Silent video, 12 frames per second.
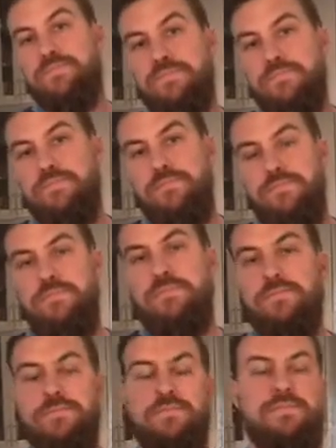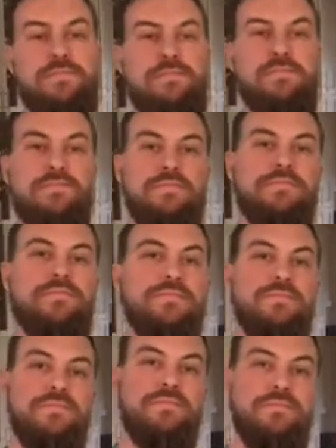So
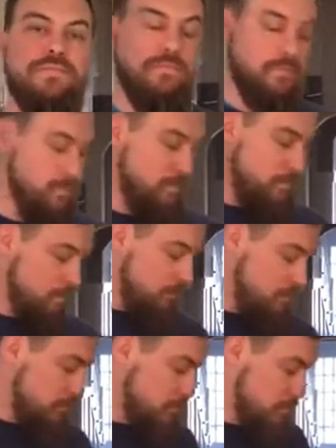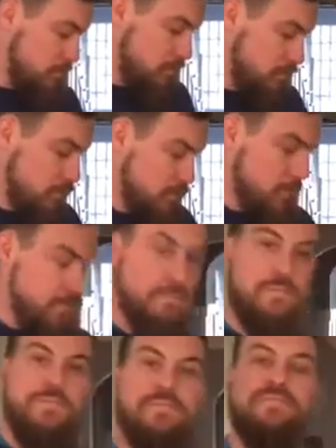Christy would like to know, I
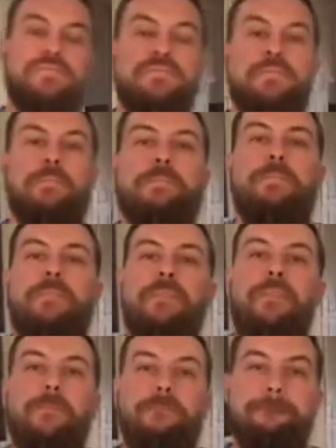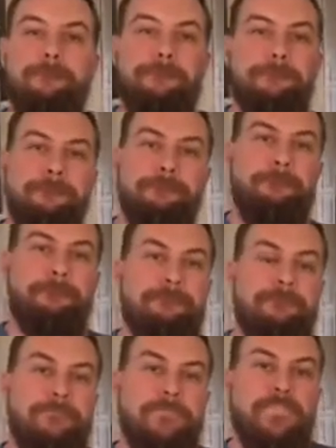think this was a question
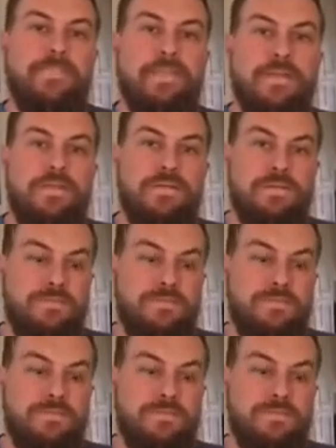about the